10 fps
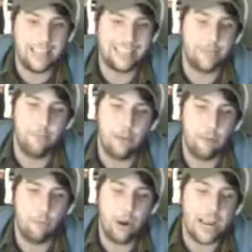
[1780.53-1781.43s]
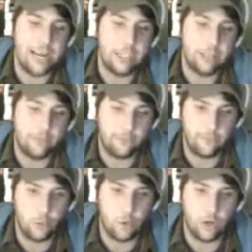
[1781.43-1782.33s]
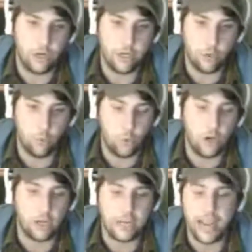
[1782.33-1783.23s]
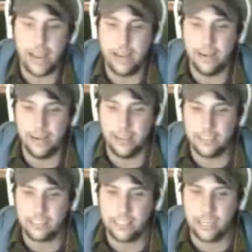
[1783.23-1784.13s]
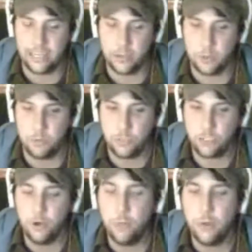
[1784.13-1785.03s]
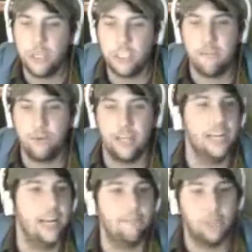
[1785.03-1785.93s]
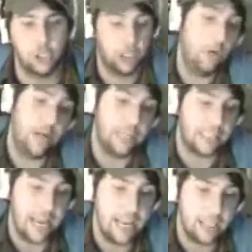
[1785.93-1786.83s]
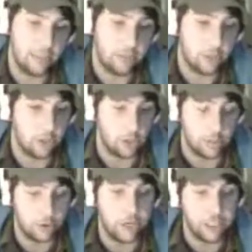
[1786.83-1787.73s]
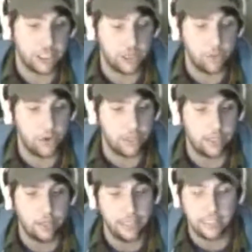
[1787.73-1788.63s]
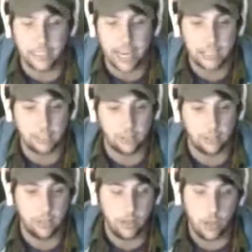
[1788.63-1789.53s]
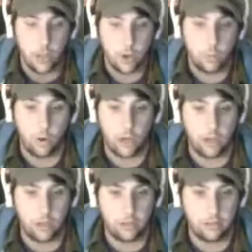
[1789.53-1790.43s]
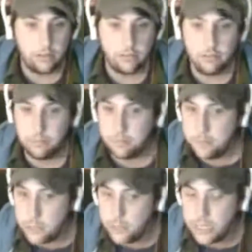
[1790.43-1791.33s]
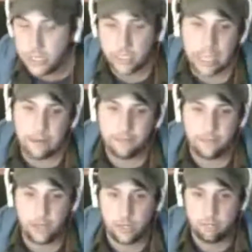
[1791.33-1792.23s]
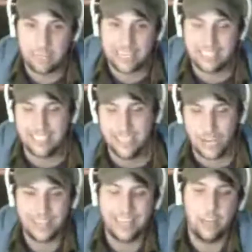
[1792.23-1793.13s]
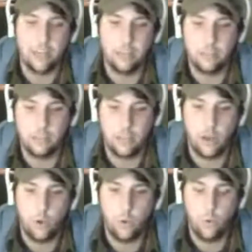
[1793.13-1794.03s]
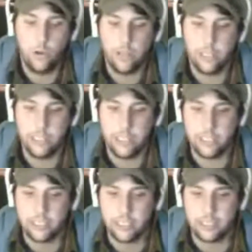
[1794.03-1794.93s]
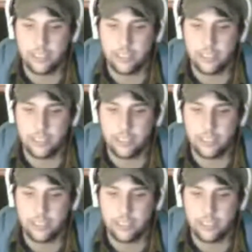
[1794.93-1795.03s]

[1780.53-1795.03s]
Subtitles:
less than minimum wage for your work, and it's like you put so much effort in, and if the show gets canceled or the project you're working on gets canceled, well, you did all that for next to nothing. So it's